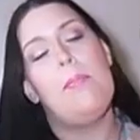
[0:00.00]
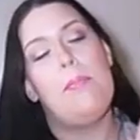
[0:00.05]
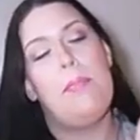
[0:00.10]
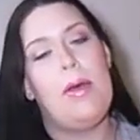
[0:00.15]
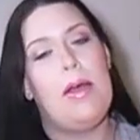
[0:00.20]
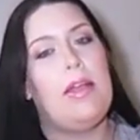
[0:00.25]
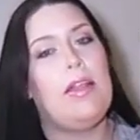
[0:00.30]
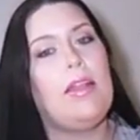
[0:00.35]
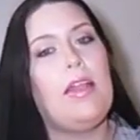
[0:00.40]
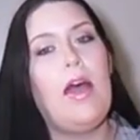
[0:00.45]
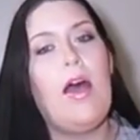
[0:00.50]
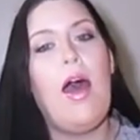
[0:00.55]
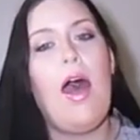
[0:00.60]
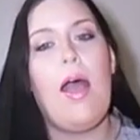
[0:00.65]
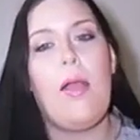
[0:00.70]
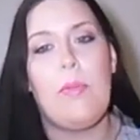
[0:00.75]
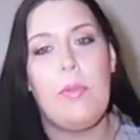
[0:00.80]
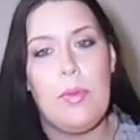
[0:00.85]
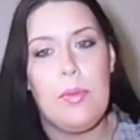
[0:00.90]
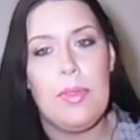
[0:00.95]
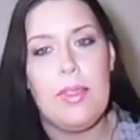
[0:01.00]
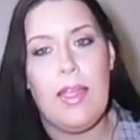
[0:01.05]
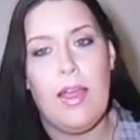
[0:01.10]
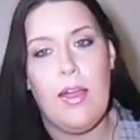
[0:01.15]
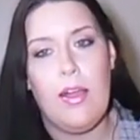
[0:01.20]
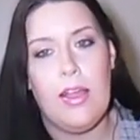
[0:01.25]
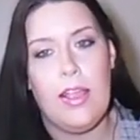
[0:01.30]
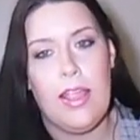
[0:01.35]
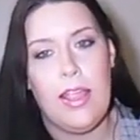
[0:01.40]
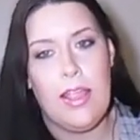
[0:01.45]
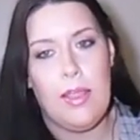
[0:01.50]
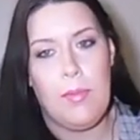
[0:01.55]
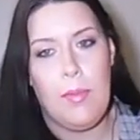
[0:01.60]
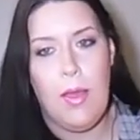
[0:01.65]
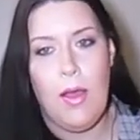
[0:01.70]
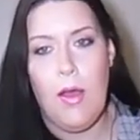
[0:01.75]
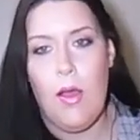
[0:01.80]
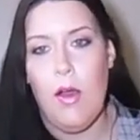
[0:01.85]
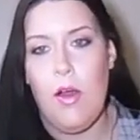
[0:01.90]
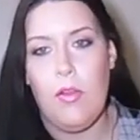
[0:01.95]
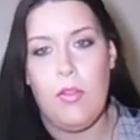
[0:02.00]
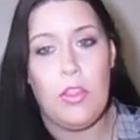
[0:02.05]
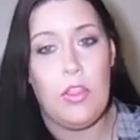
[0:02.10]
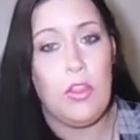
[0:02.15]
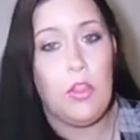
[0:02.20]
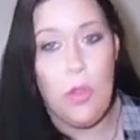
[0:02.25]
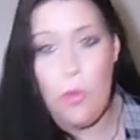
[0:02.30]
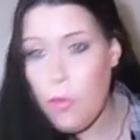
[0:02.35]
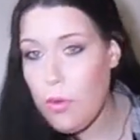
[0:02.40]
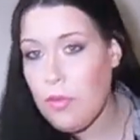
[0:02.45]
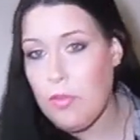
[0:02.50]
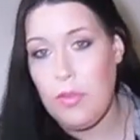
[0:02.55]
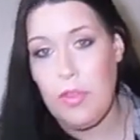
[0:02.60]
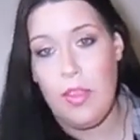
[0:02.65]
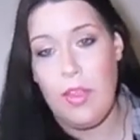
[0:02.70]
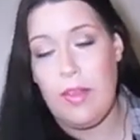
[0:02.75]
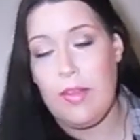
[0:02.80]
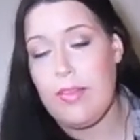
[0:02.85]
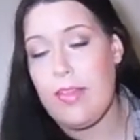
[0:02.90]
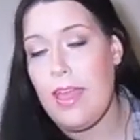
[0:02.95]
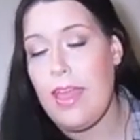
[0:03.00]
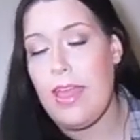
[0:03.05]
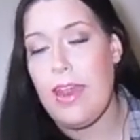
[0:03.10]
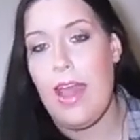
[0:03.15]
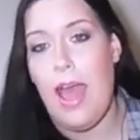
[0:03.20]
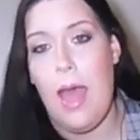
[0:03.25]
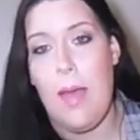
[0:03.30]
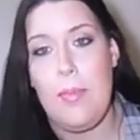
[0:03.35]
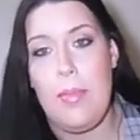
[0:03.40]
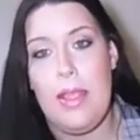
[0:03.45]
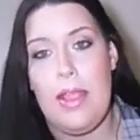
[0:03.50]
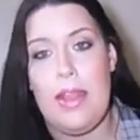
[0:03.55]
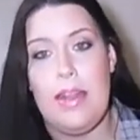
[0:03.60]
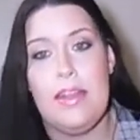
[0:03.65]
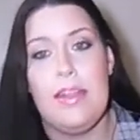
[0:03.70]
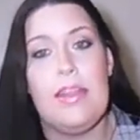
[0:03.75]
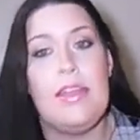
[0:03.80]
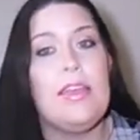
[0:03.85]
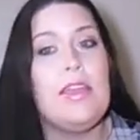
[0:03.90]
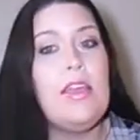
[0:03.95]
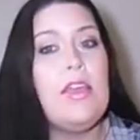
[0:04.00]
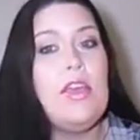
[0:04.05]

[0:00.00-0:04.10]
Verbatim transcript: But no, I will be talking about all the noteworthy things that had happened